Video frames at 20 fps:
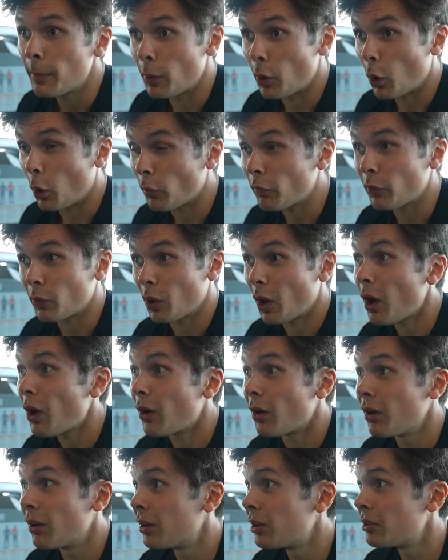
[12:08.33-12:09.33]
But
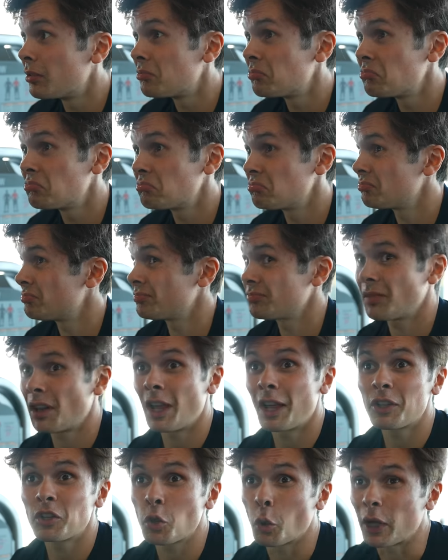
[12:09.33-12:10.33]
overall,
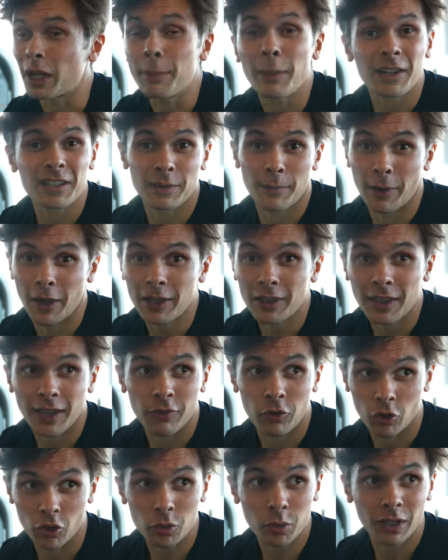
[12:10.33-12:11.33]
20 bucks a month,
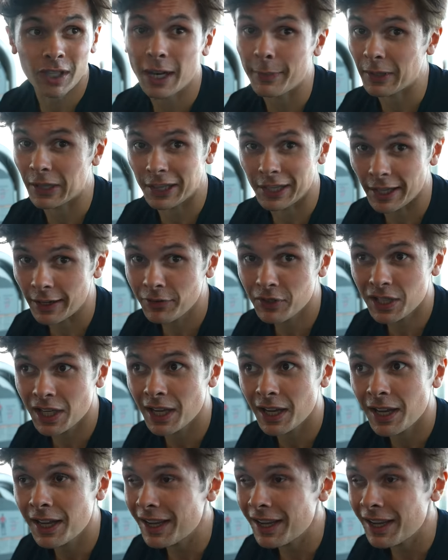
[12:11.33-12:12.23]
if you just wanna come and lift